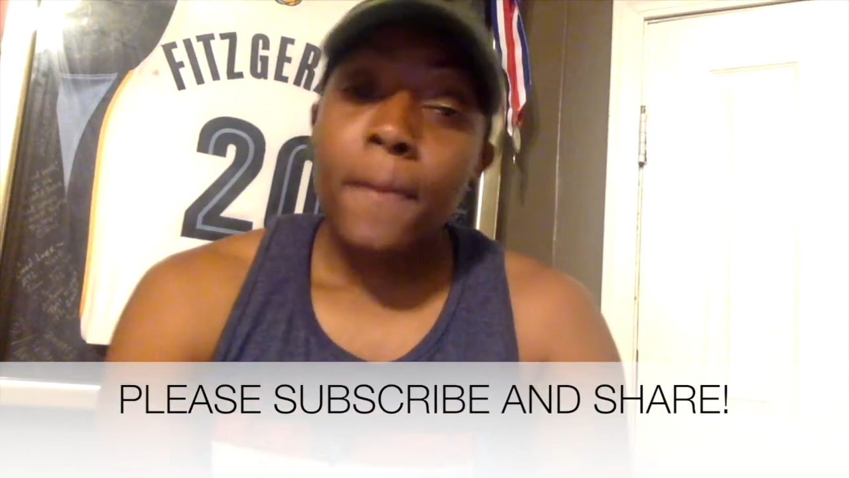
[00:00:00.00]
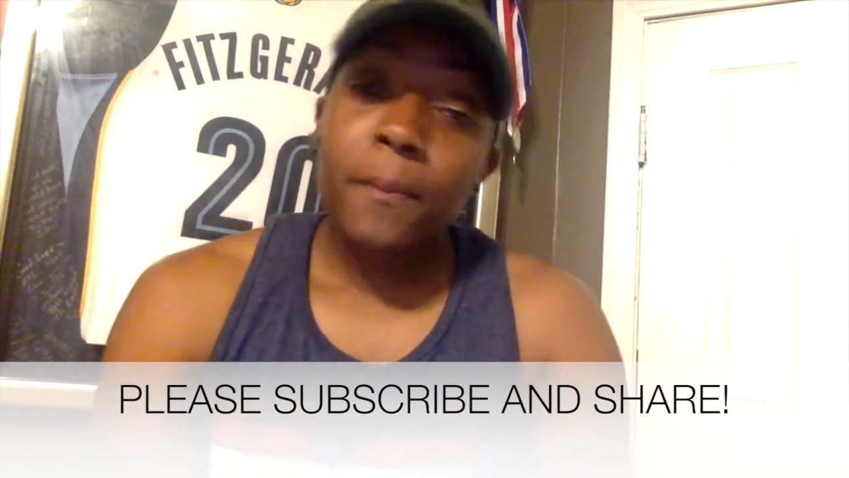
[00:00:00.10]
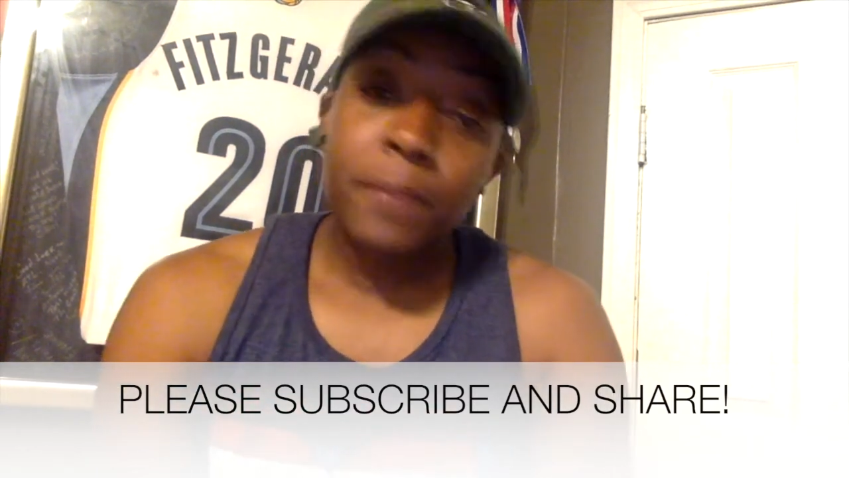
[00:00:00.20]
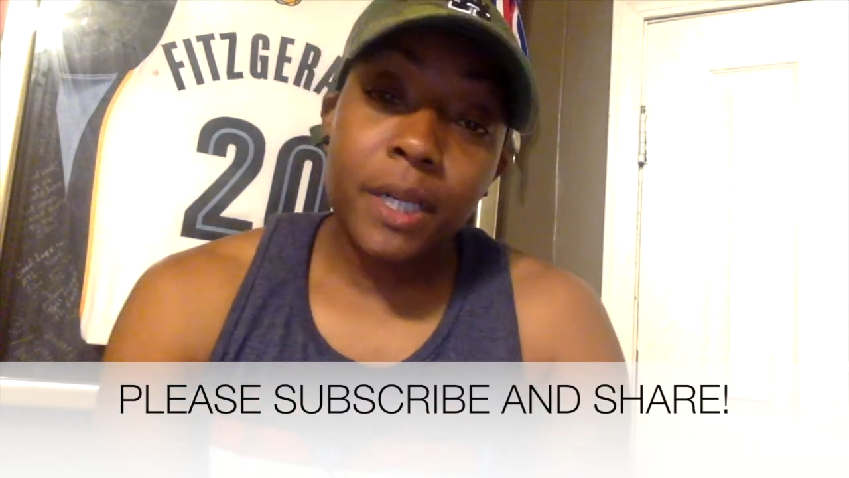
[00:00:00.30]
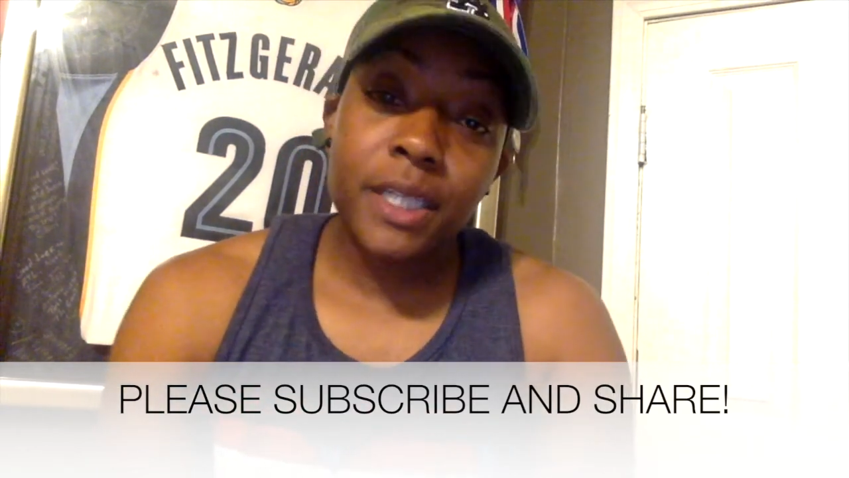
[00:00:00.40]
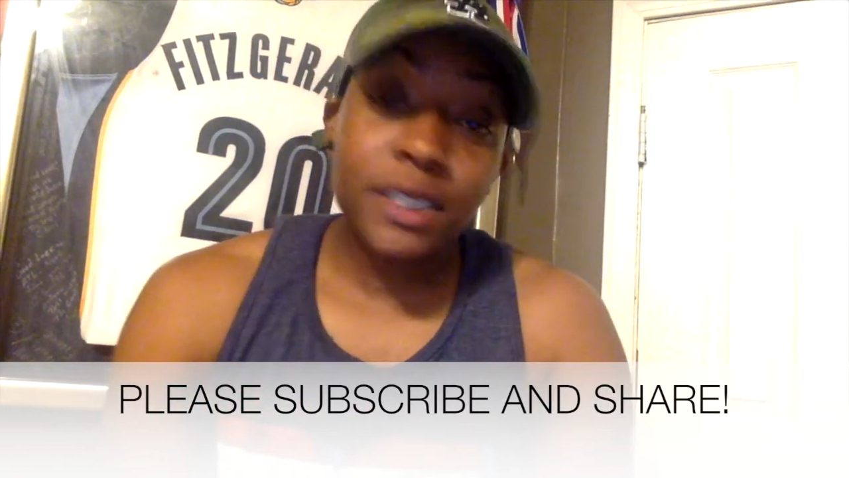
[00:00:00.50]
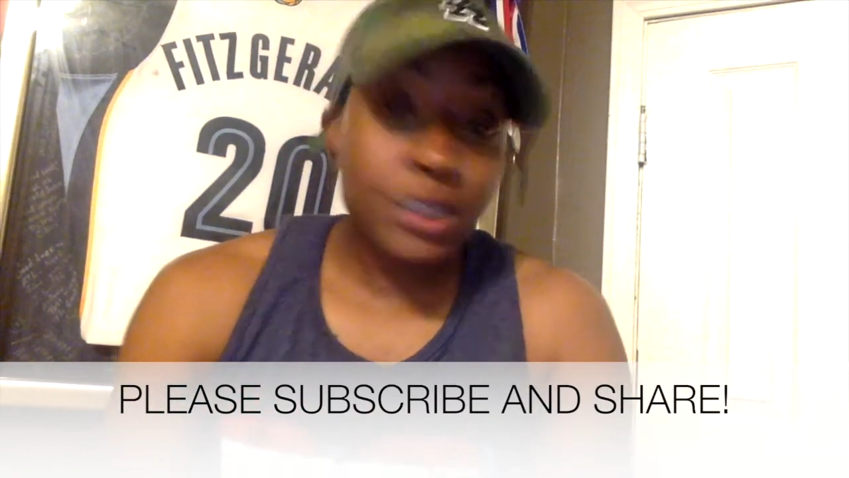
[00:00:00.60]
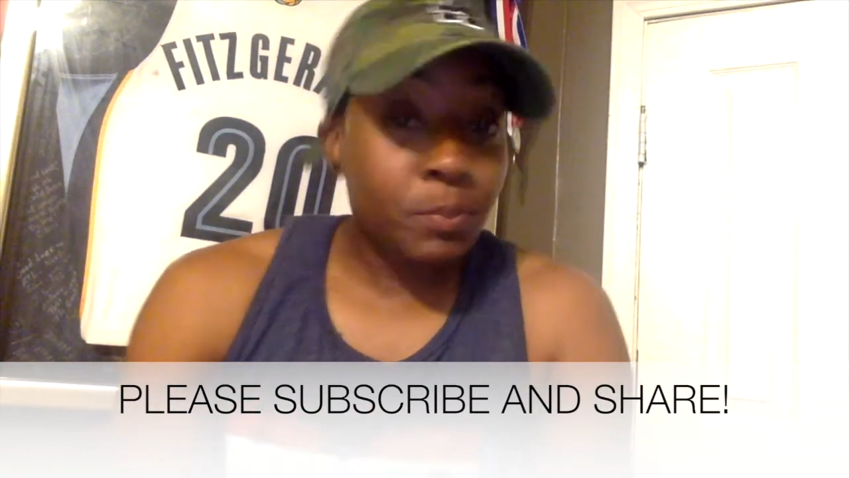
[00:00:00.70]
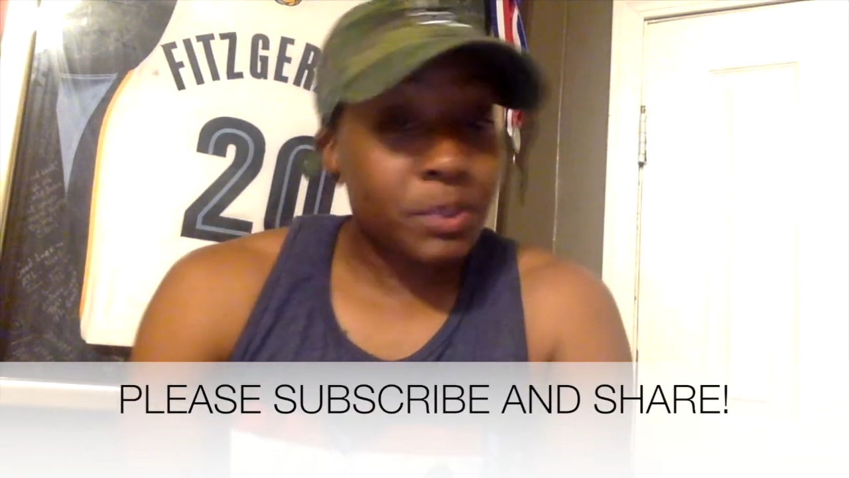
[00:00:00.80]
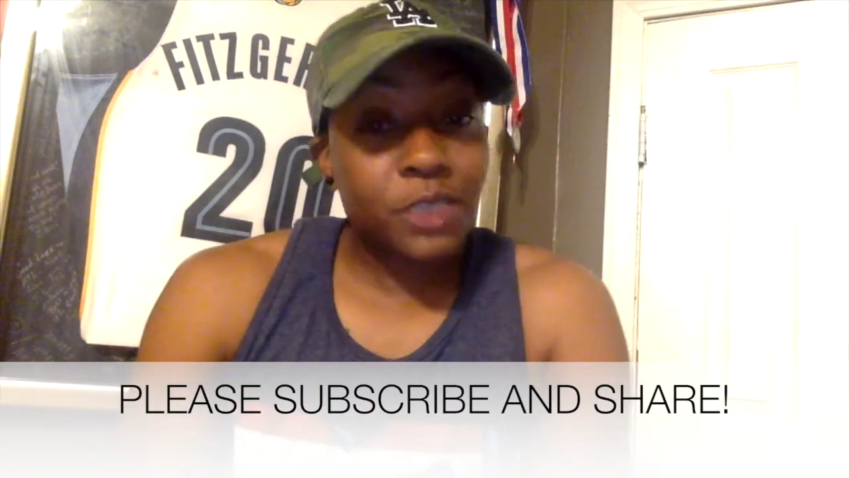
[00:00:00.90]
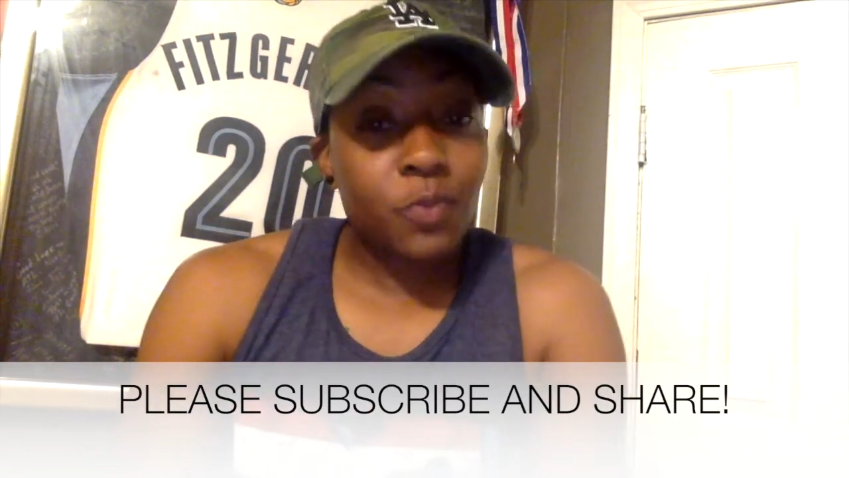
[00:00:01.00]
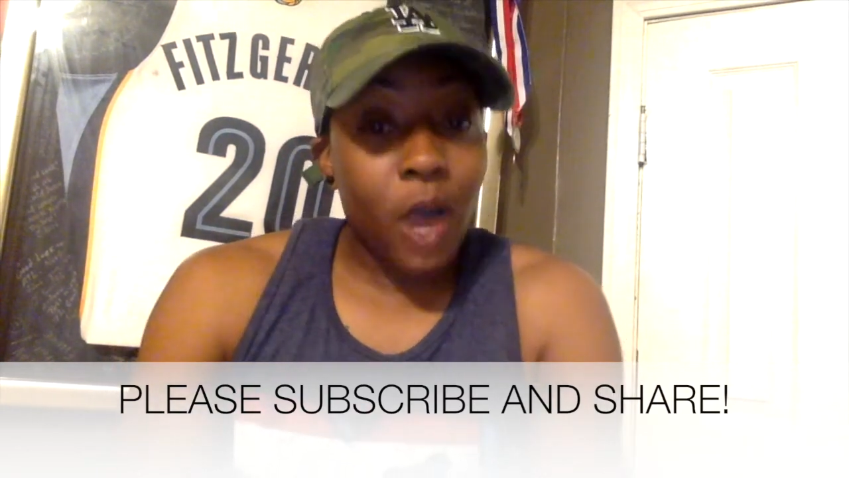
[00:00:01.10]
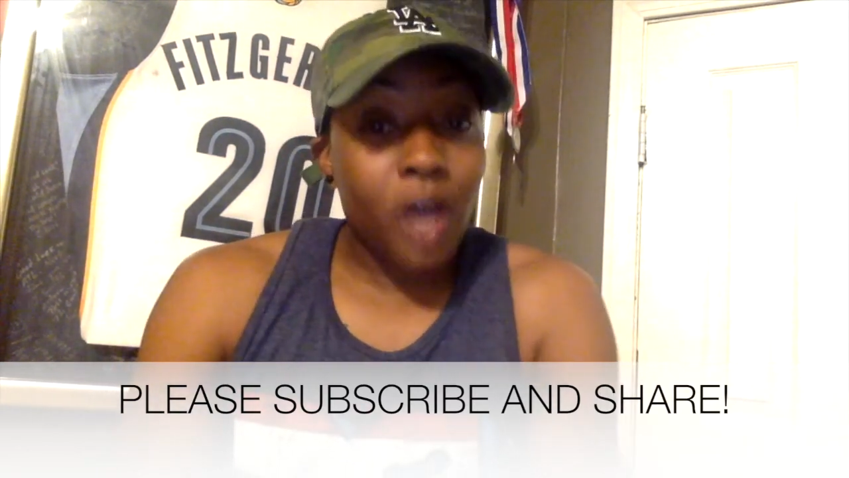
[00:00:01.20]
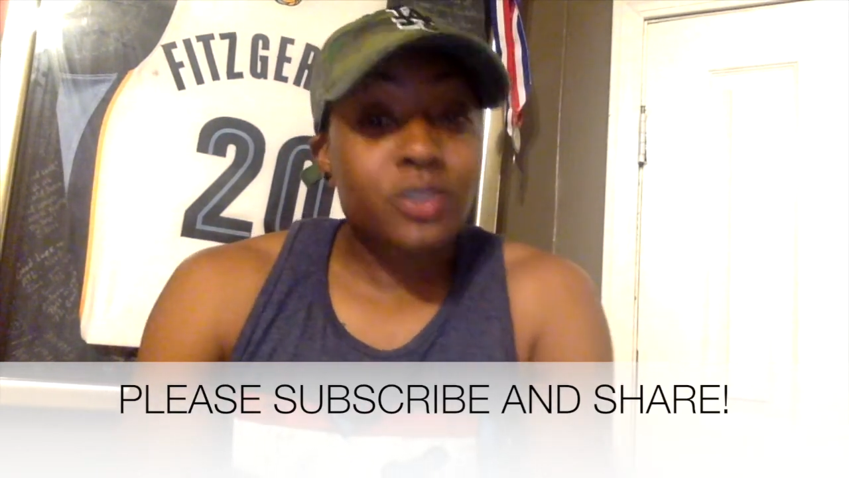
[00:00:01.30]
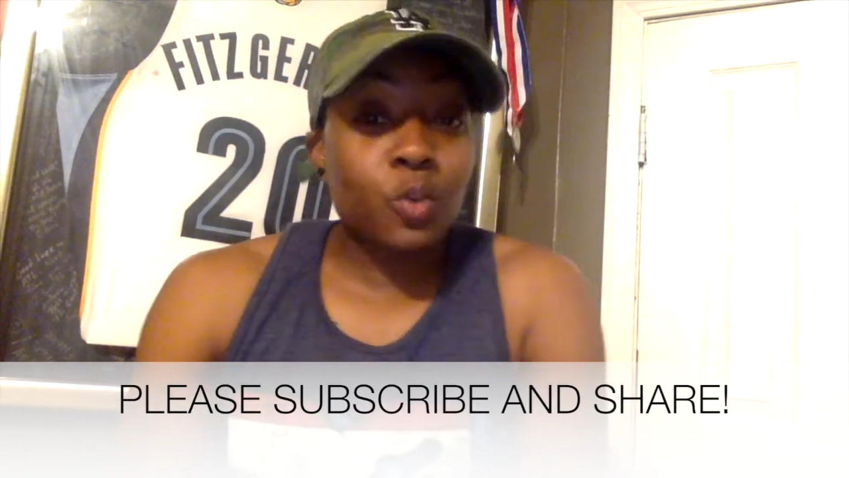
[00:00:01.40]
but but she
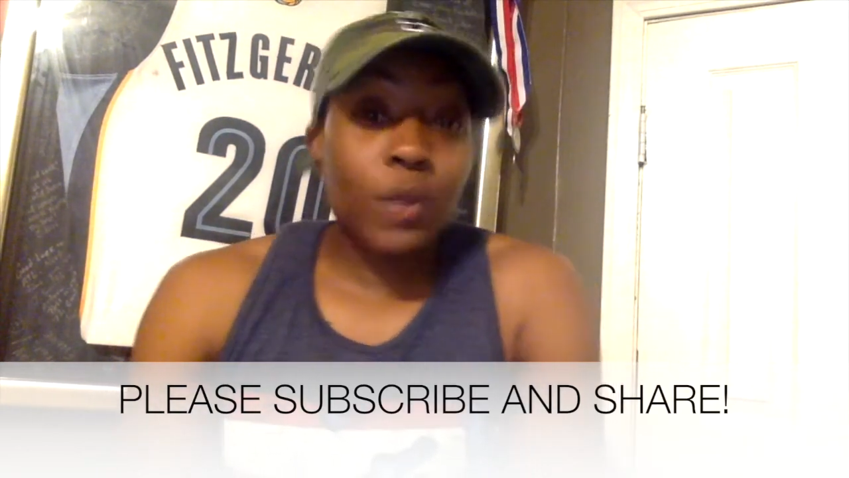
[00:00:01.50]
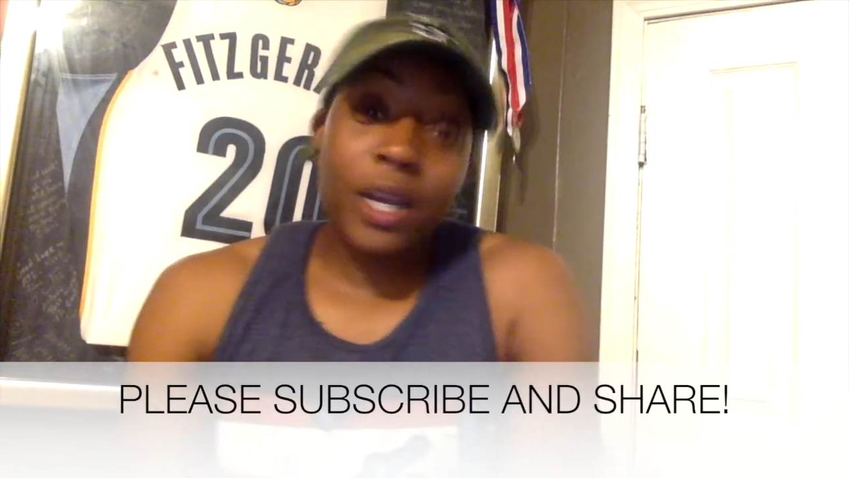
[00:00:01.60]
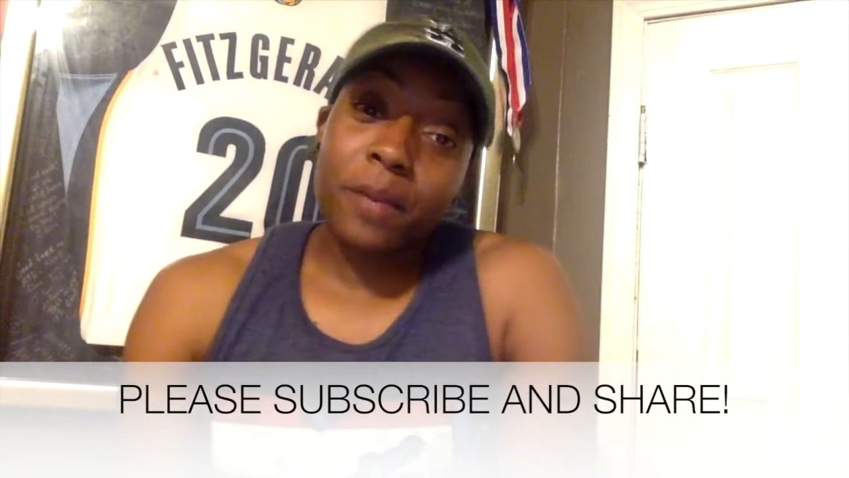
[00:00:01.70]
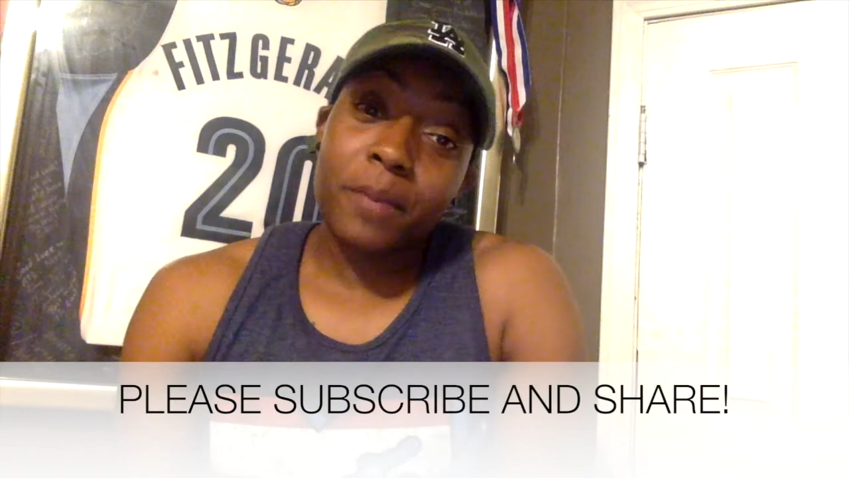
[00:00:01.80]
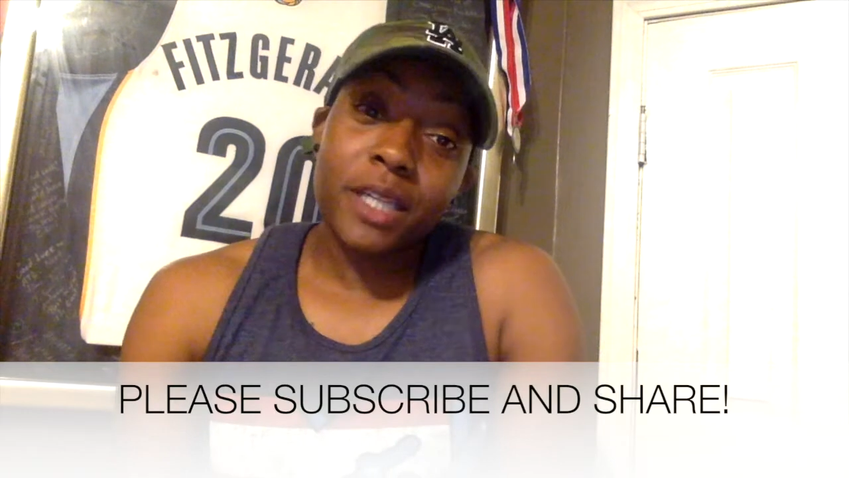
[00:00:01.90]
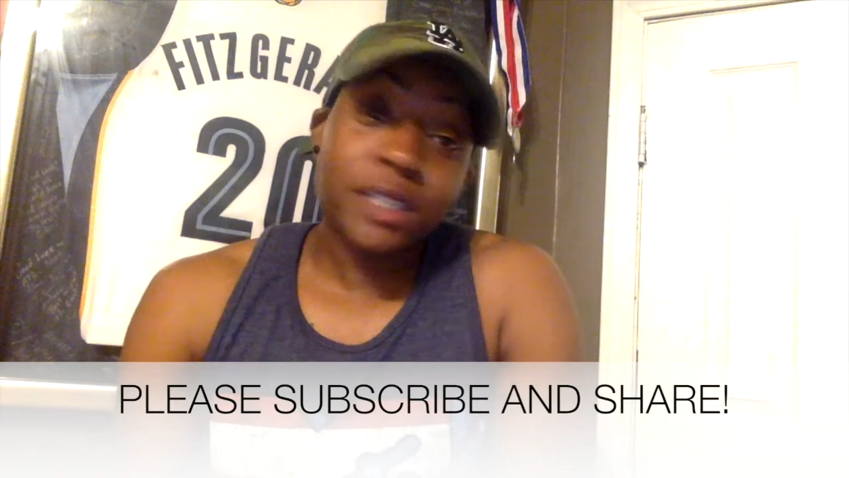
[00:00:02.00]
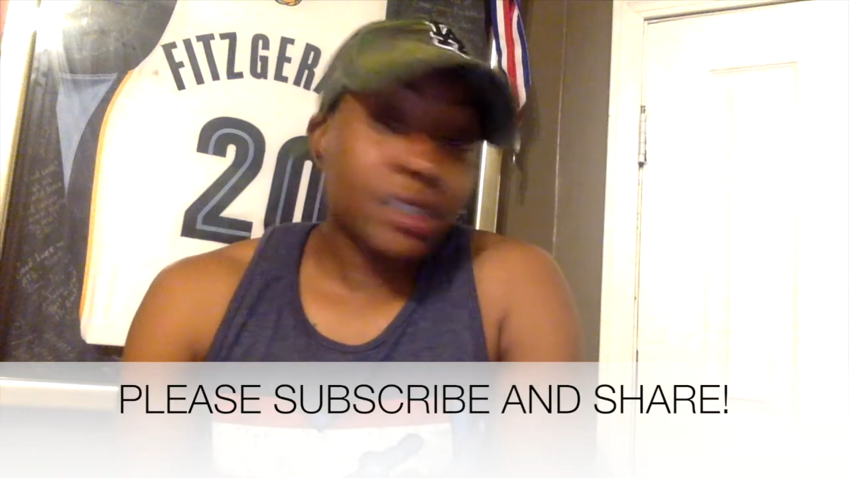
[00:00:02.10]
also recommended.